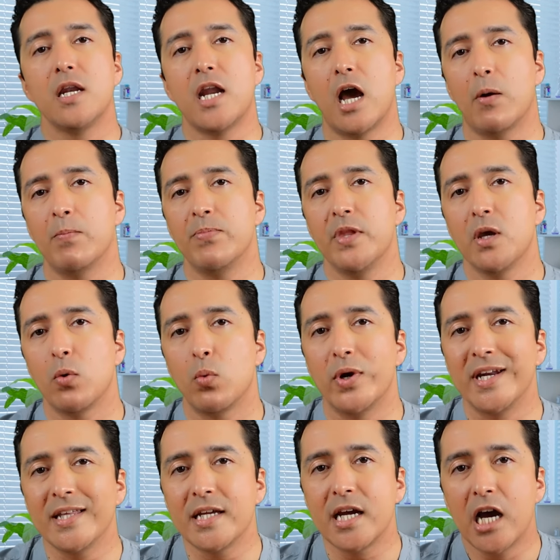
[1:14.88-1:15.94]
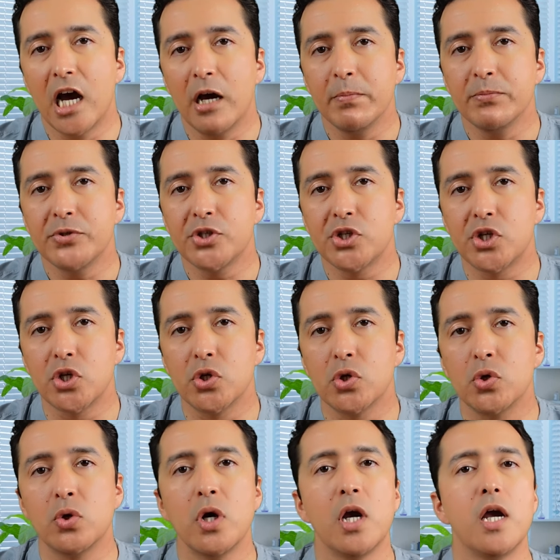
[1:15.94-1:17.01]
Now, when it comes
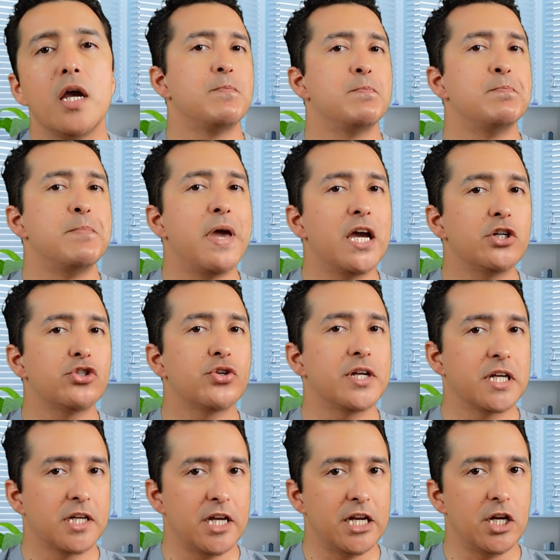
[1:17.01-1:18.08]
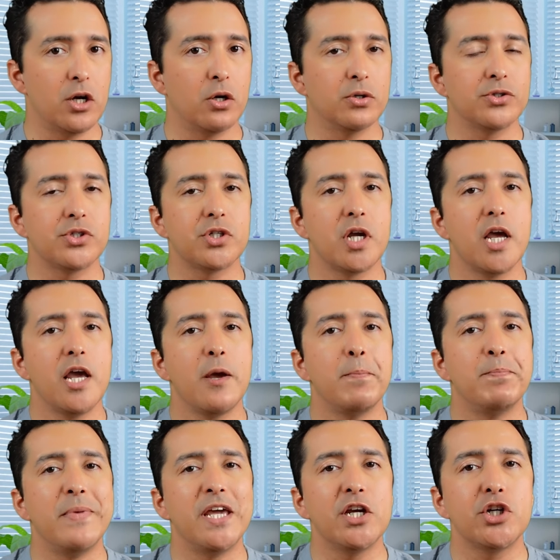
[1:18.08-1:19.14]
to measuring ketones,
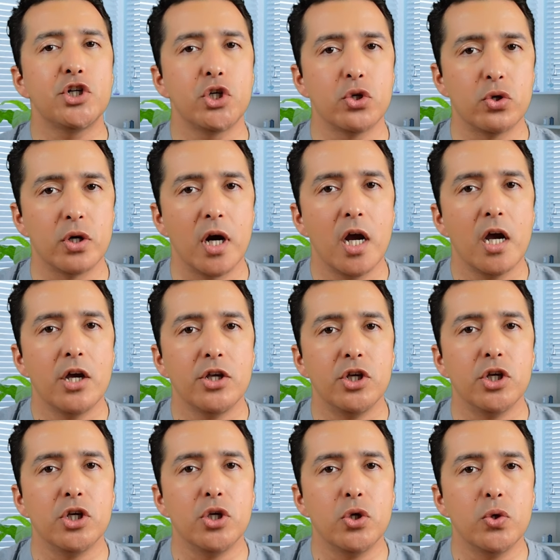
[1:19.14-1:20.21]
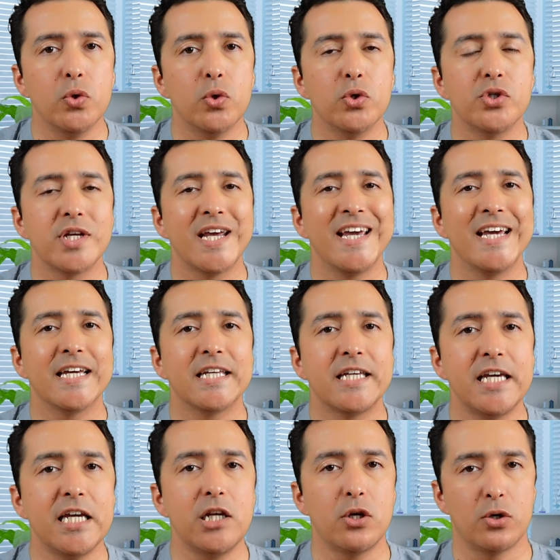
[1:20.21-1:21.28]
make sure you use
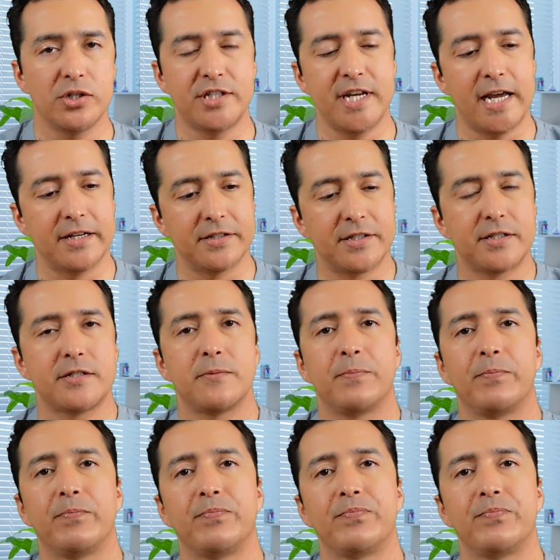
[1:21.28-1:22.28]
KetoSens.